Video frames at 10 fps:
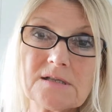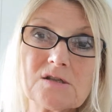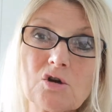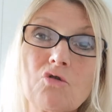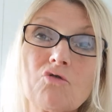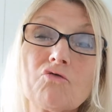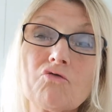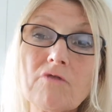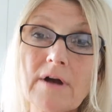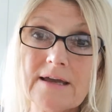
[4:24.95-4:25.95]
There's a
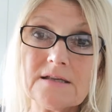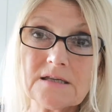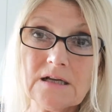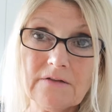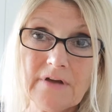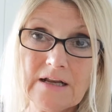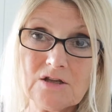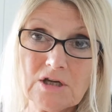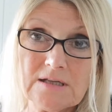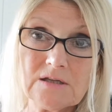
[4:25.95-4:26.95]
great deal of
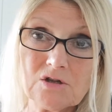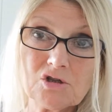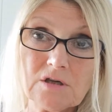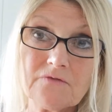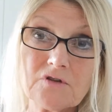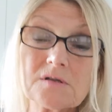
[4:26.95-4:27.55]
energetic shift.